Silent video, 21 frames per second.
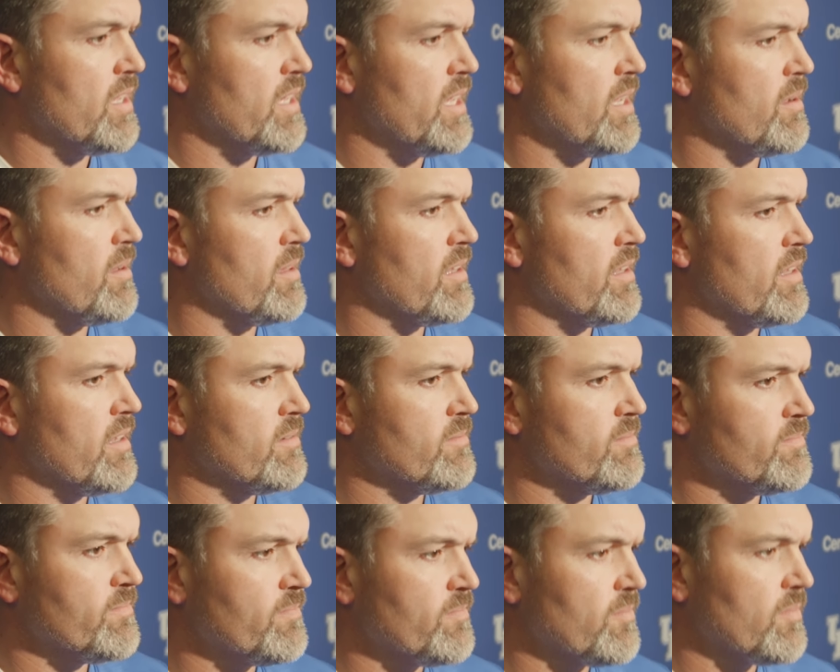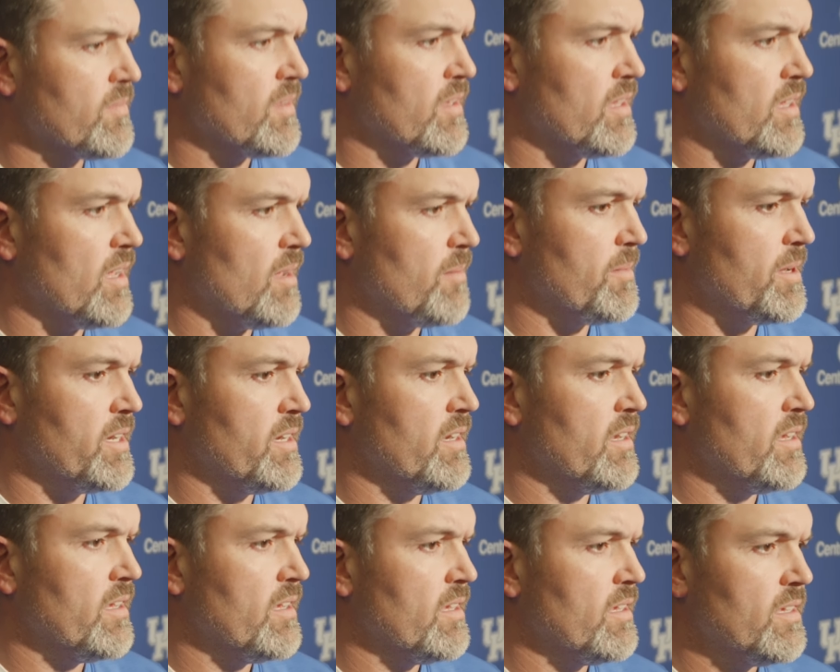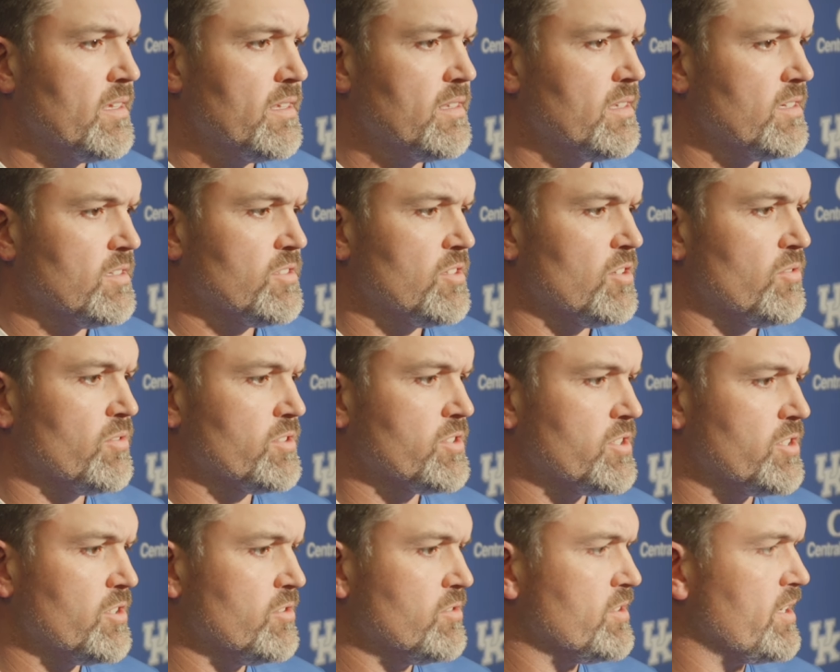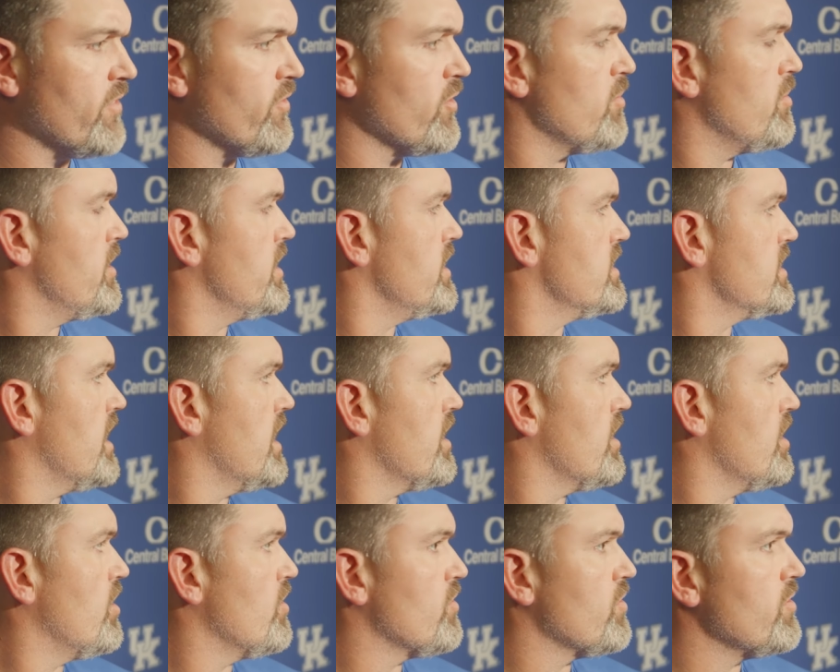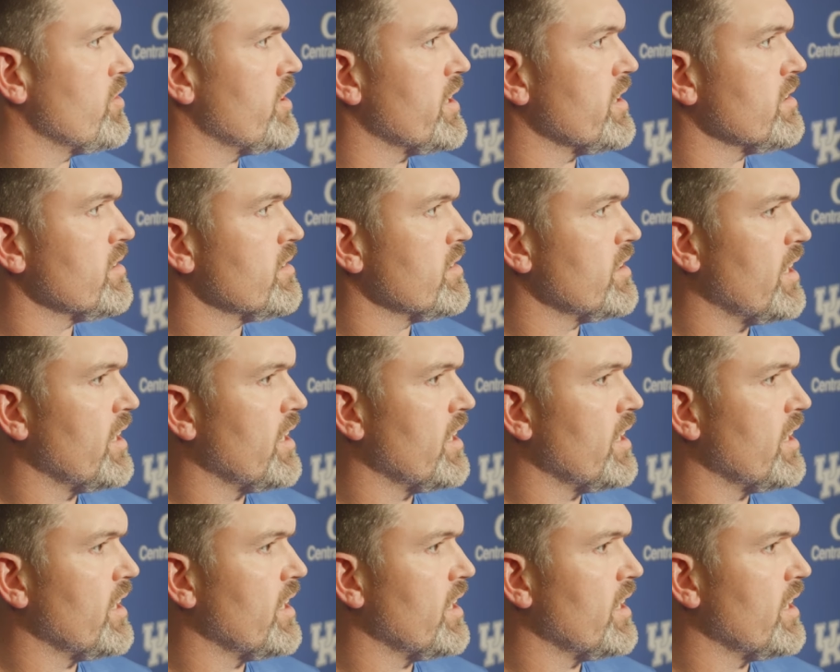Yeah. I mean, there's no excuse. Everybody's got to go through that.